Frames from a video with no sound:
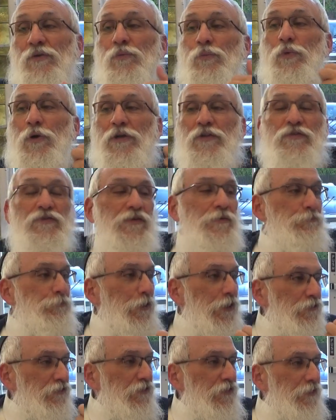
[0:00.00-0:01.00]
What does the
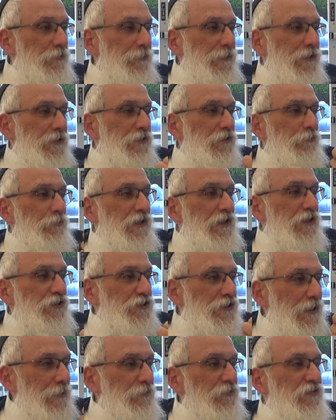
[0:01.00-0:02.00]
pasuk mean when
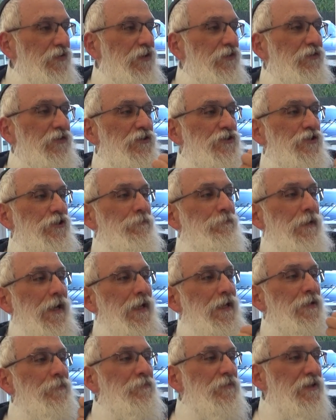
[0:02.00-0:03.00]
Hashem says
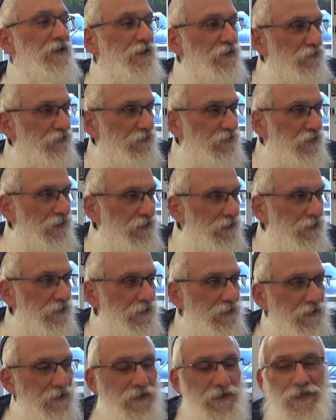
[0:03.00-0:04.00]
Hashemayim kisi?
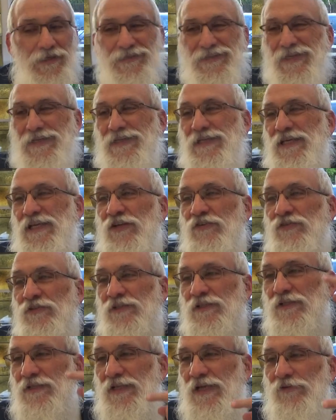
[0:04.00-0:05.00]
That
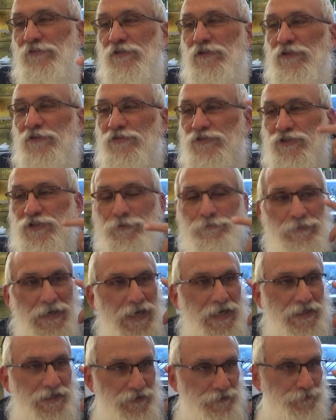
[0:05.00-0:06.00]
even the level of
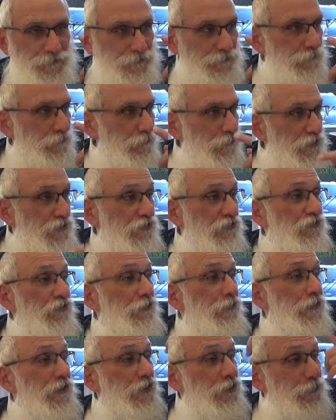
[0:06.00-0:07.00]
Shemayim, which is
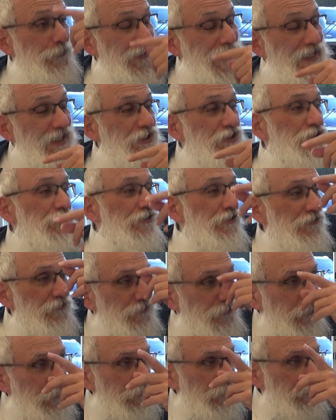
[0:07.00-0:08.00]
already creation
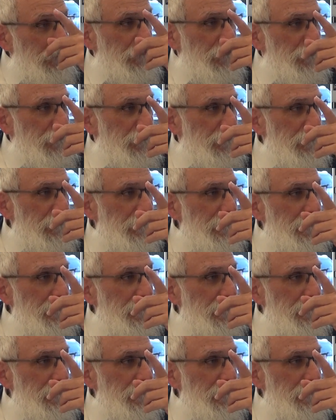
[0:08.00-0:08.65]
of worlds,